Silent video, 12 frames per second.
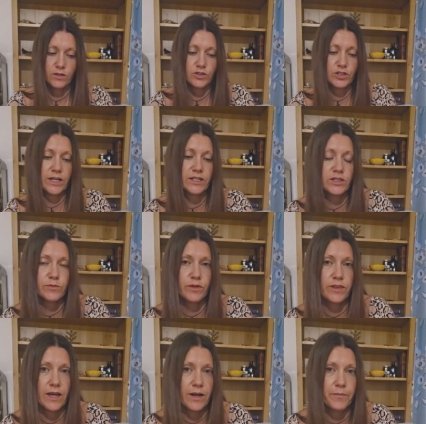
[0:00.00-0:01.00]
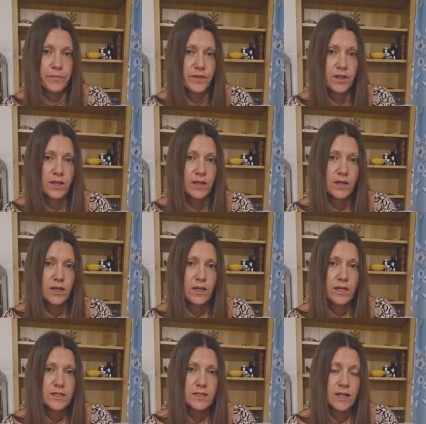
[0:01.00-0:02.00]
You're changing with that.
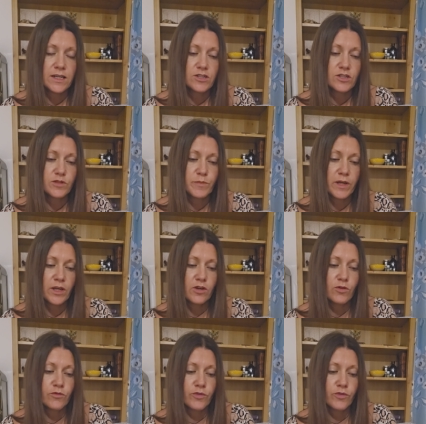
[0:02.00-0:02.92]
So let's just pick your